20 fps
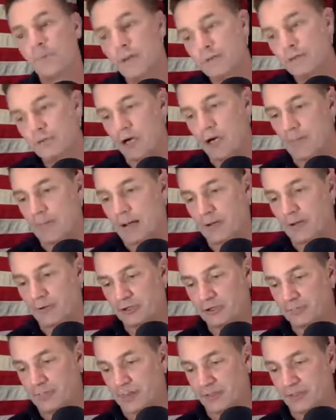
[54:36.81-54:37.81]
talk about your
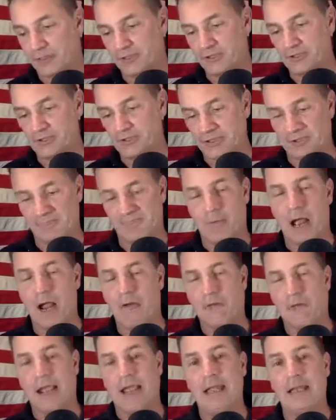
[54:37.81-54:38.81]
experiences in
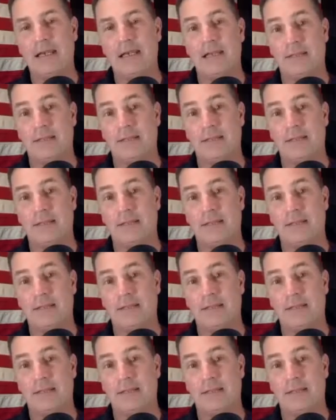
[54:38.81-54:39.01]
Bahrain